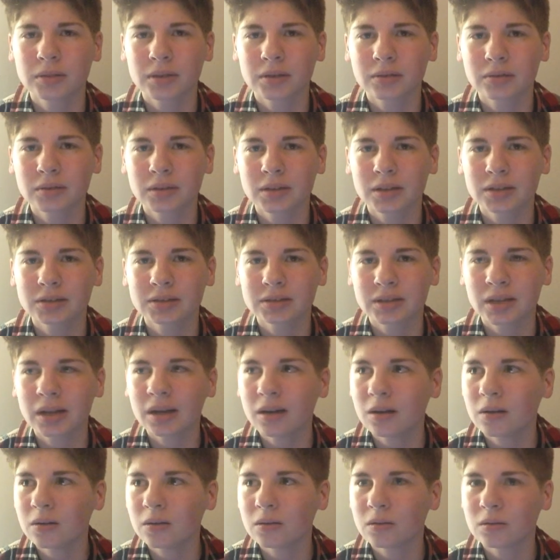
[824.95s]
I realize
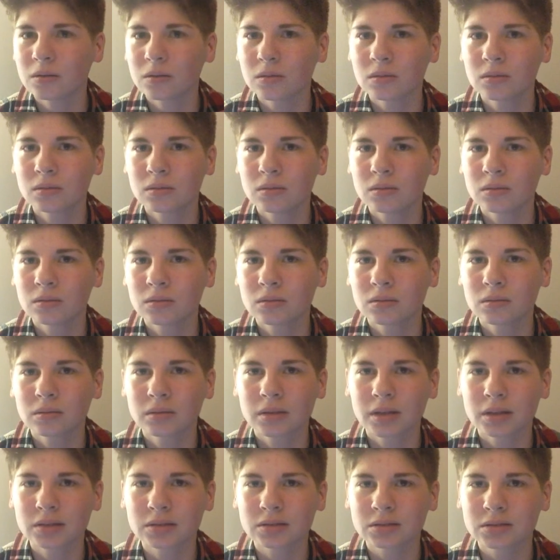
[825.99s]
now
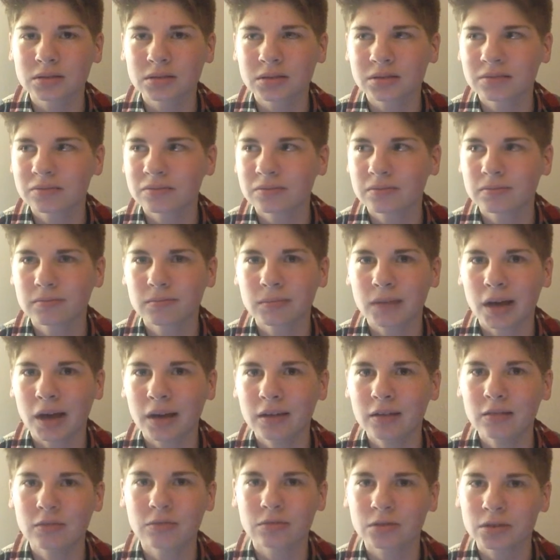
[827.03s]
that's
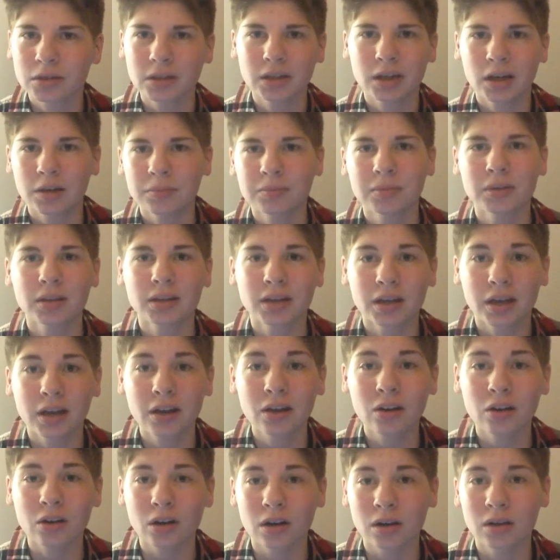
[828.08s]
kind of really up in the
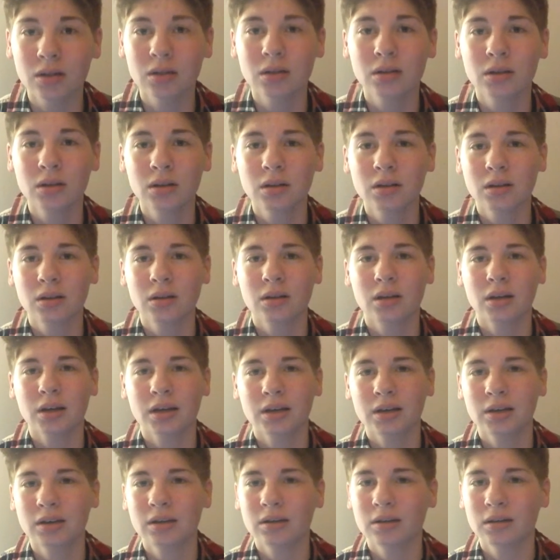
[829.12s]
air.
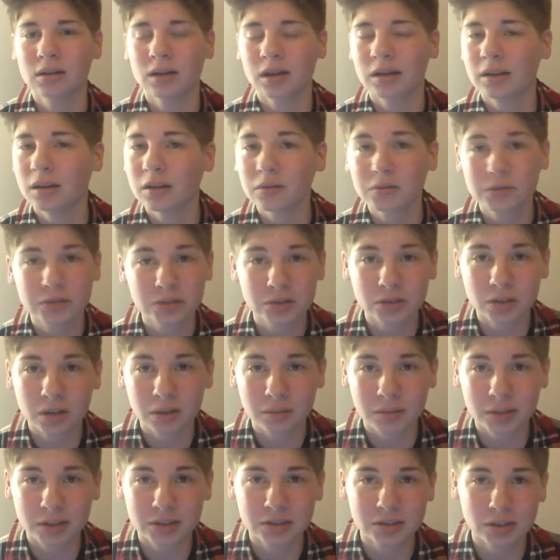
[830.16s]
I never saw
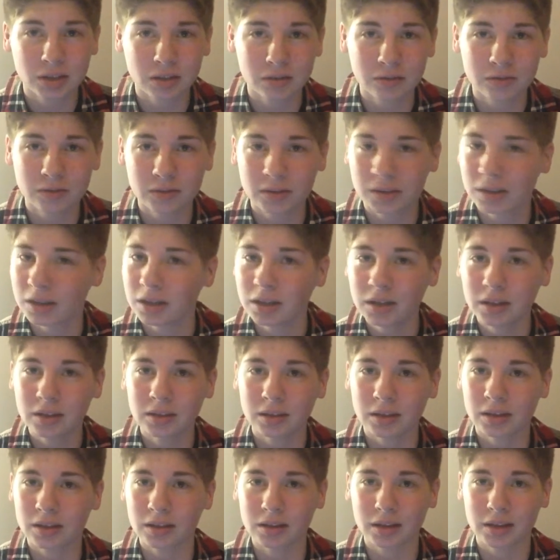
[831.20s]
myself in
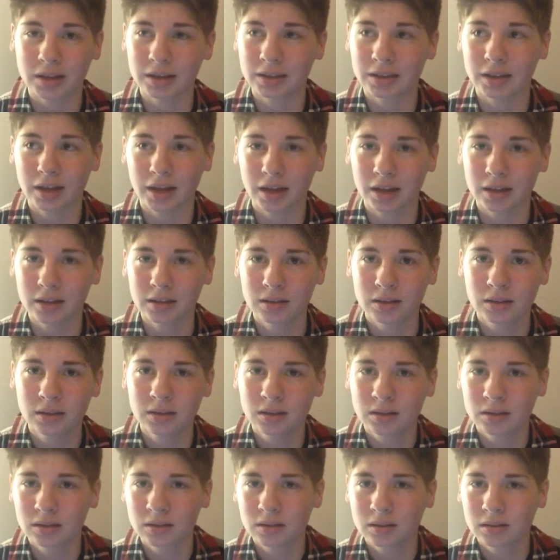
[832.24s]
anything like that.
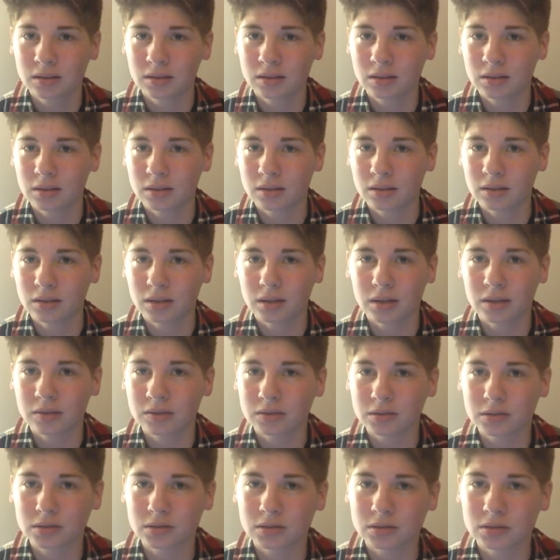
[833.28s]
I
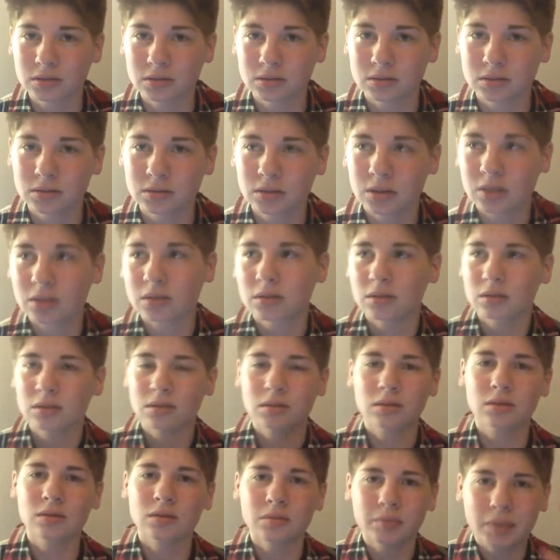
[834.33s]
never
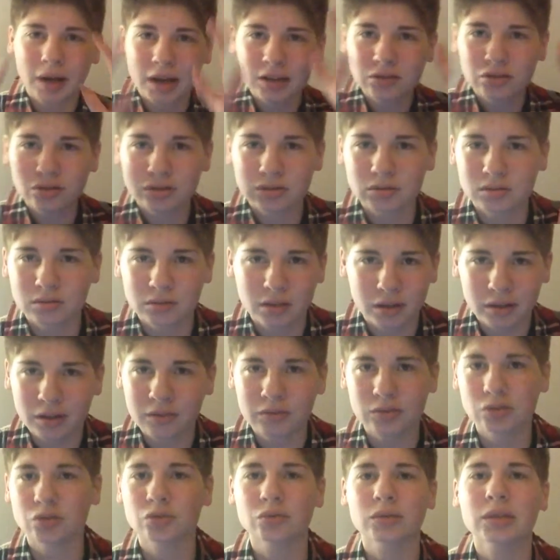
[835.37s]
imagined, I
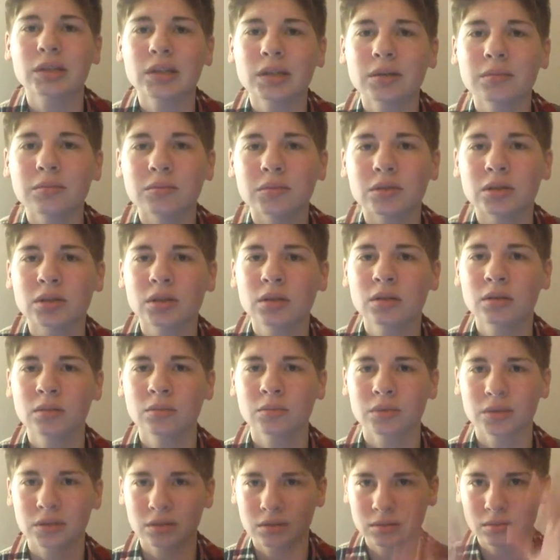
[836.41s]
never dreamed
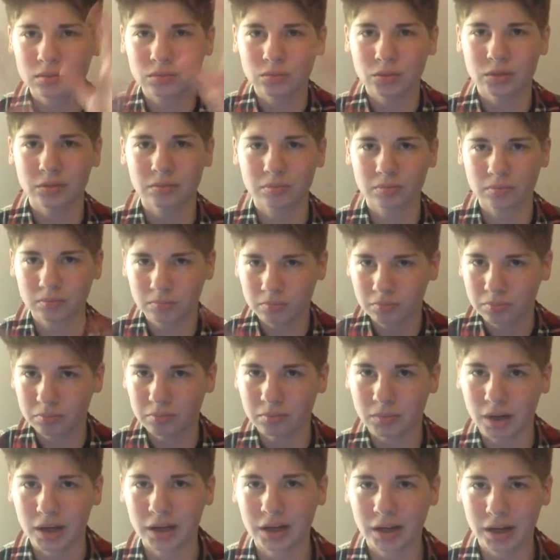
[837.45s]
with
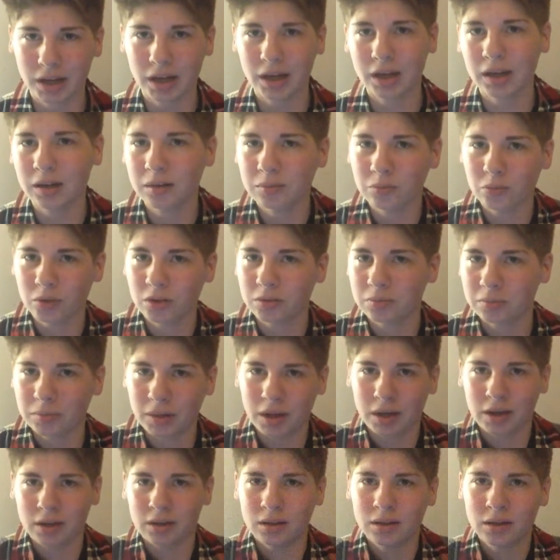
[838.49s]
my name, with
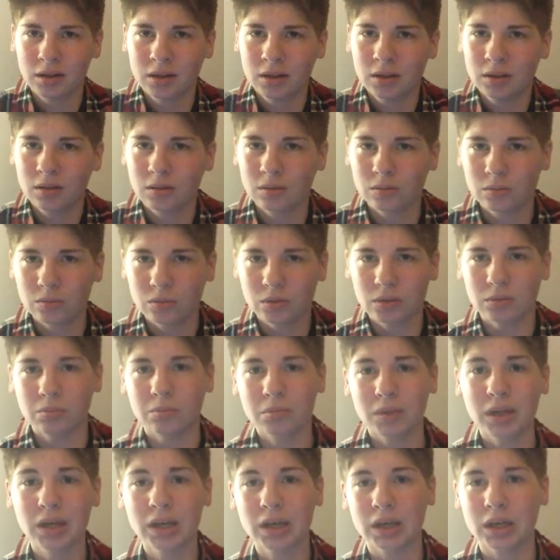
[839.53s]

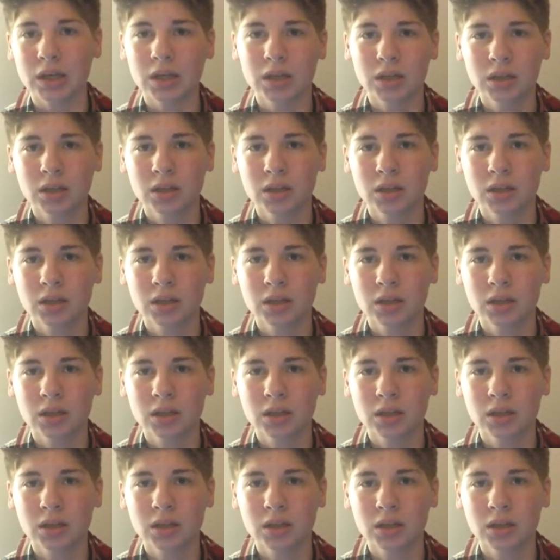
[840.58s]
me.